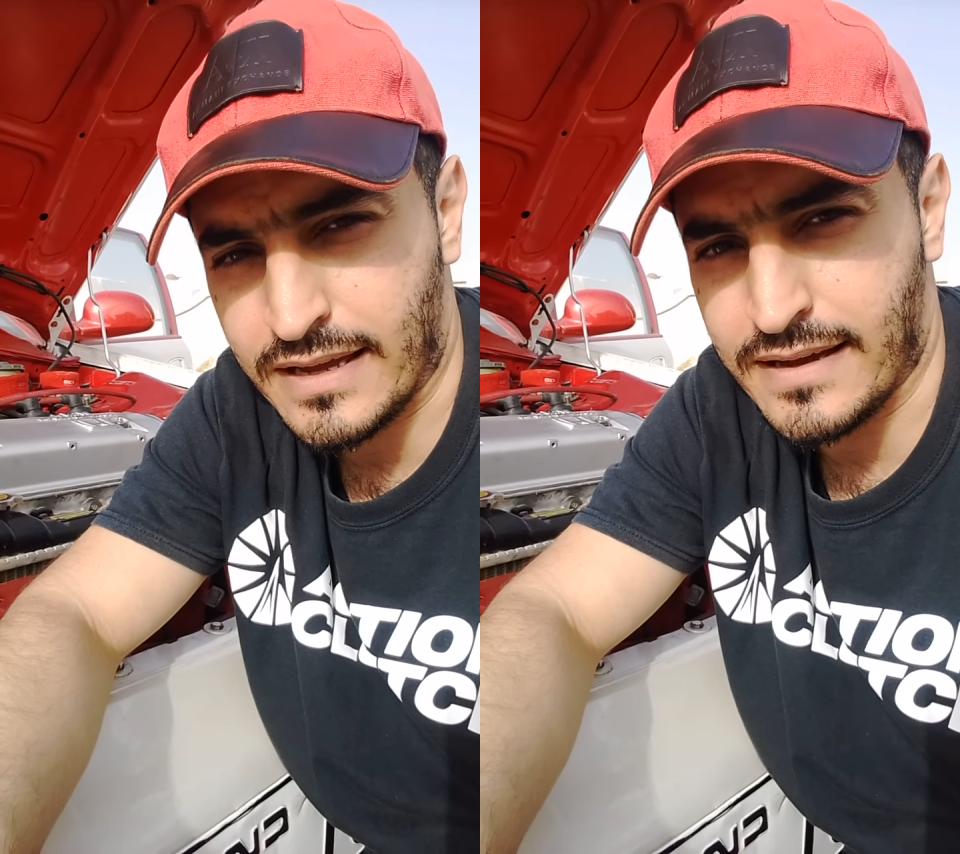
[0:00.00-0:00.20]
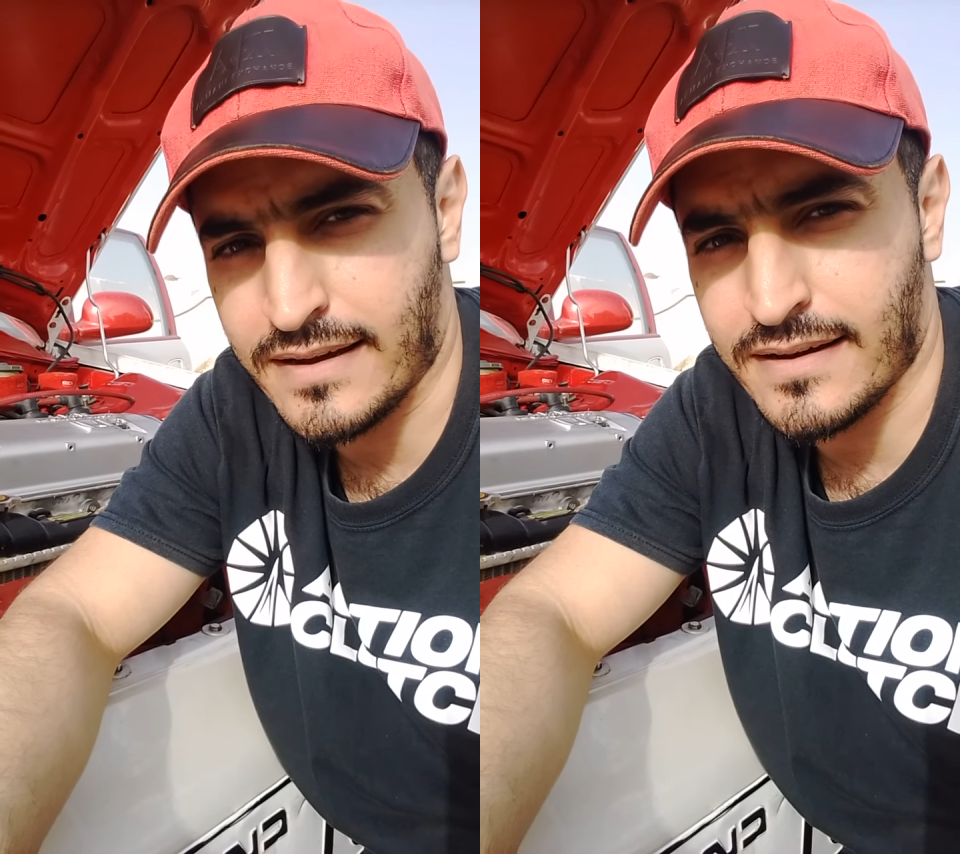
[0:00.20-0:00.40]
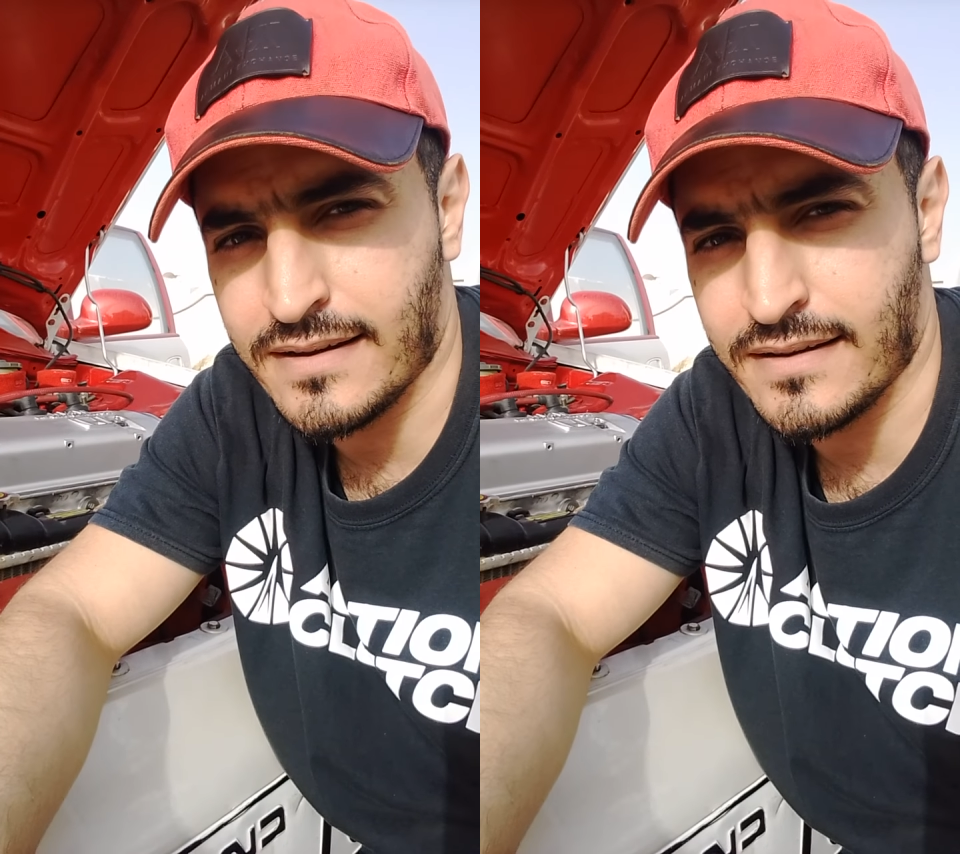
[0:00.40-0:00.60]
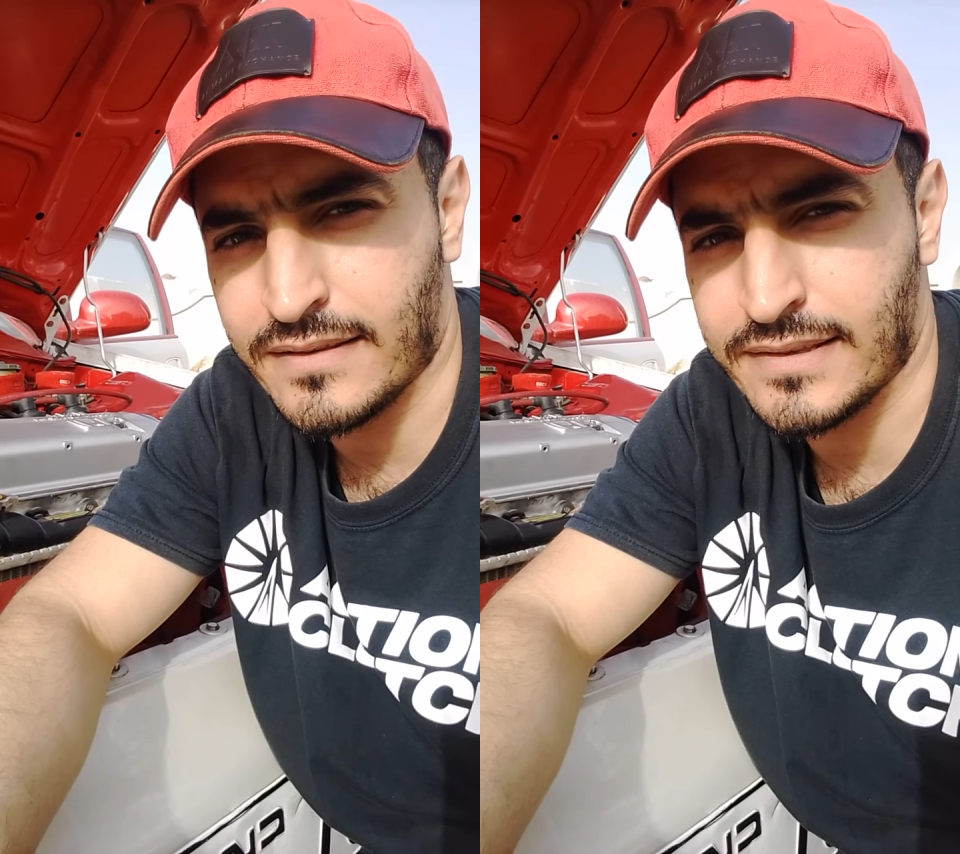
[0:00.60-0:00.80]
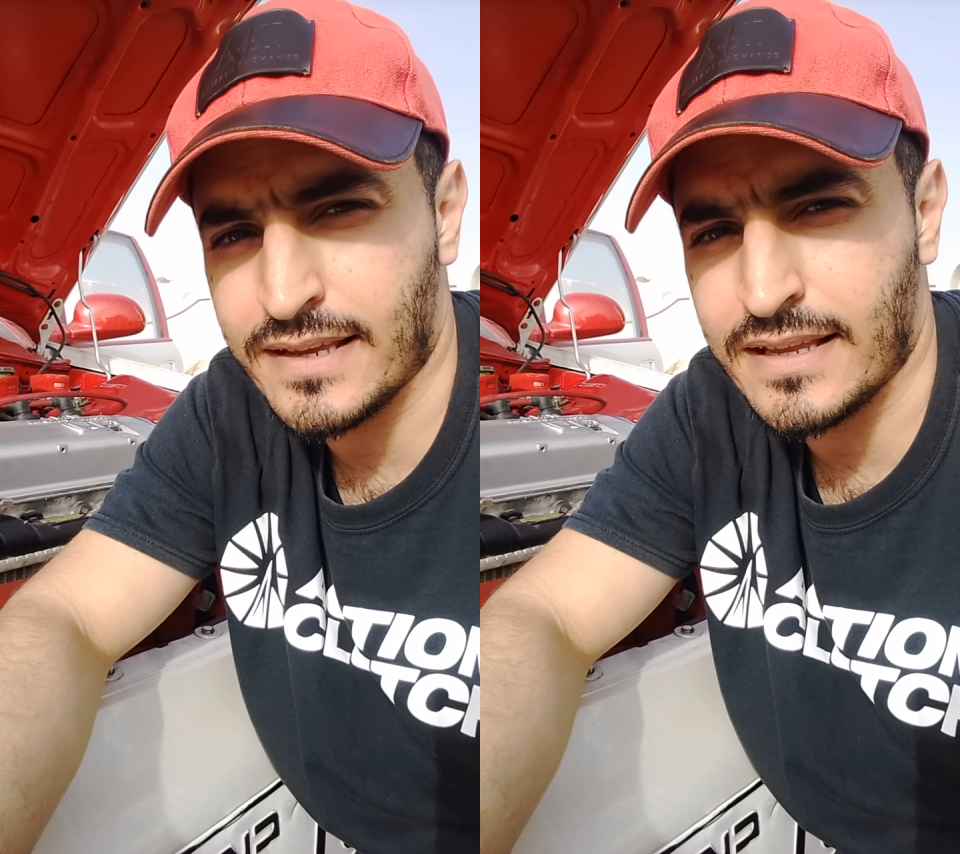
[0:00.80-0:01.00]

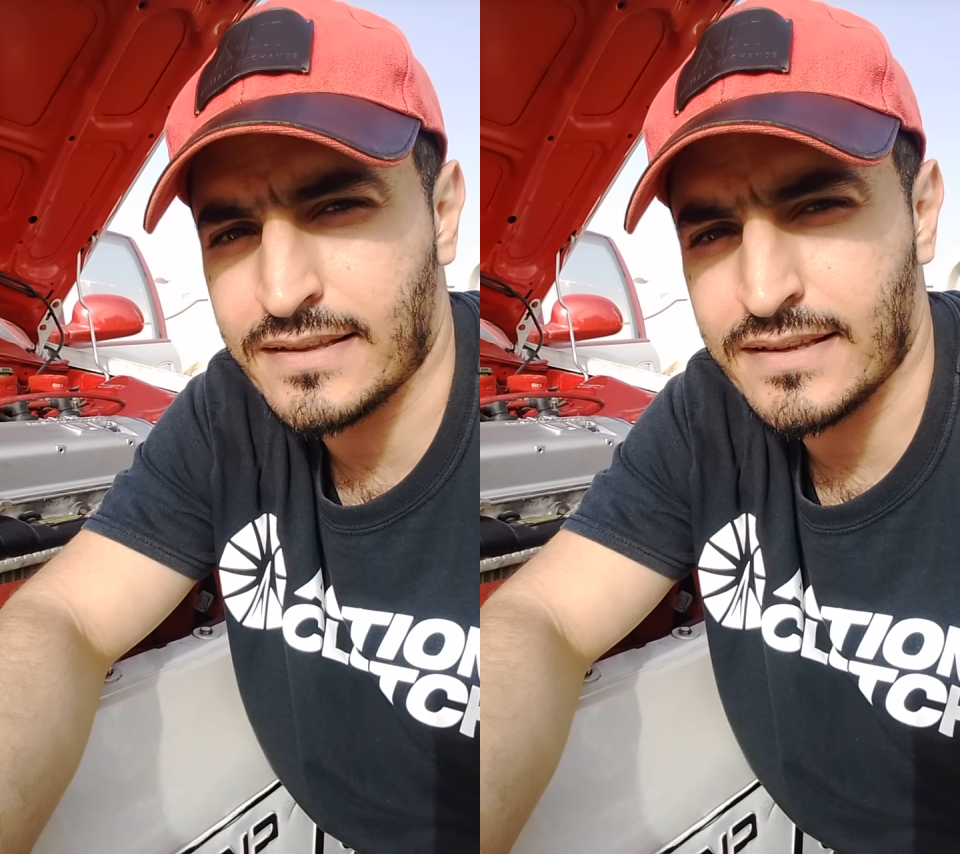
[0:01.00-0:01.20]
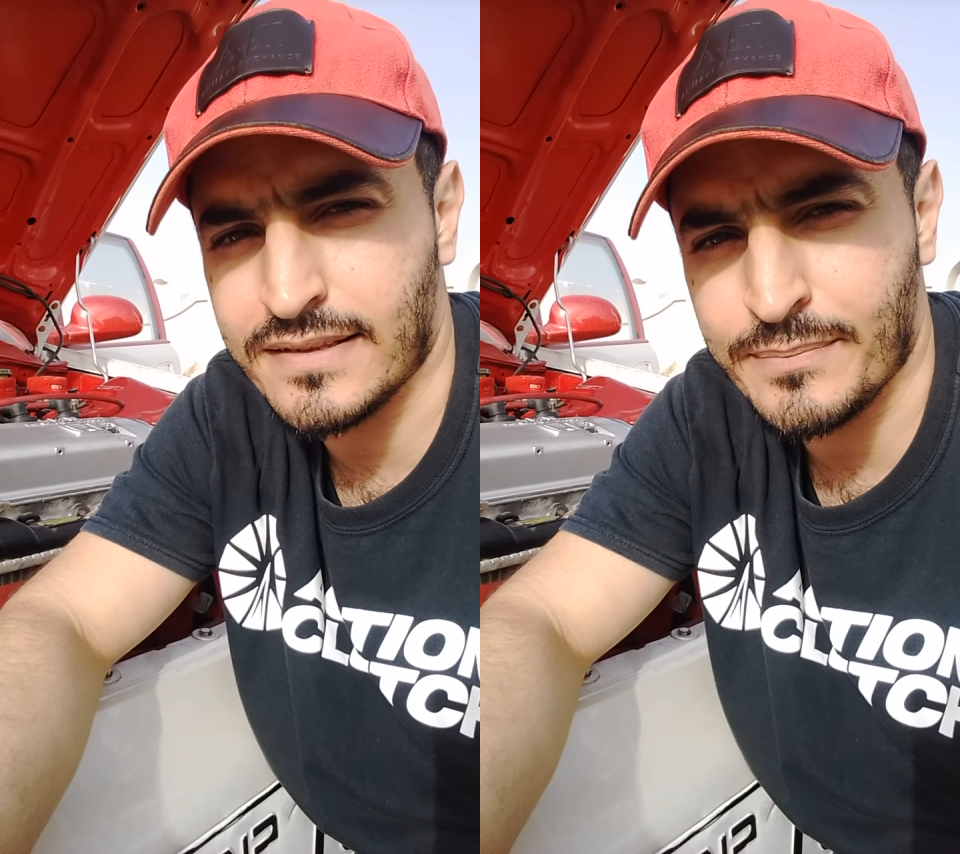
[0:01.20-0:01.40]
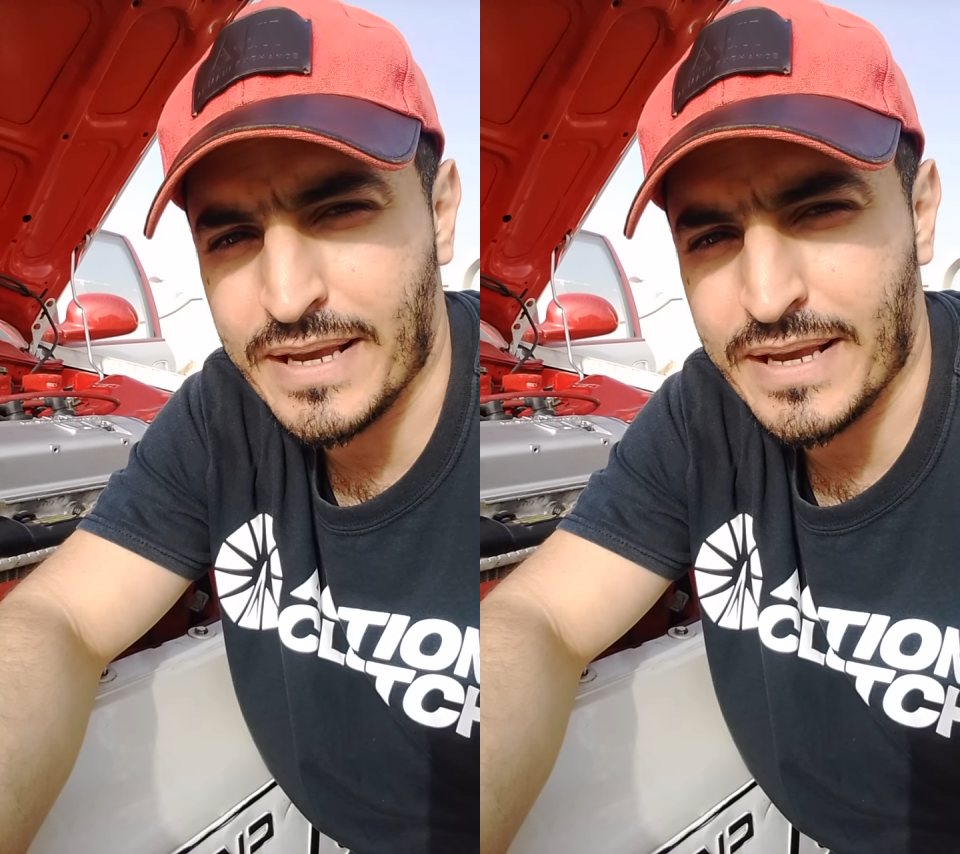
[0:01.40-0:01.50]
It is